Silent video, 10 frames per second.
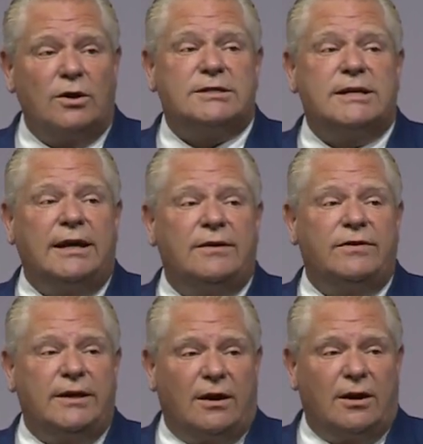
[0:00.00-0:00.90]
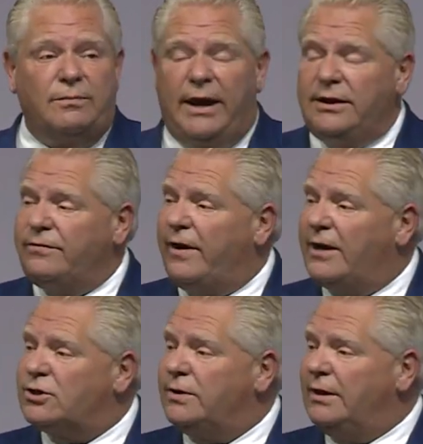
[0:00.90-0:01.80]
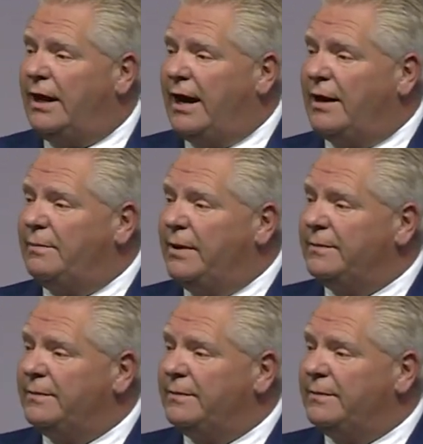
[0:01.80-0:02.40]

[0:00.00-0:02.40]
a state-of-the-art manufacturing lab.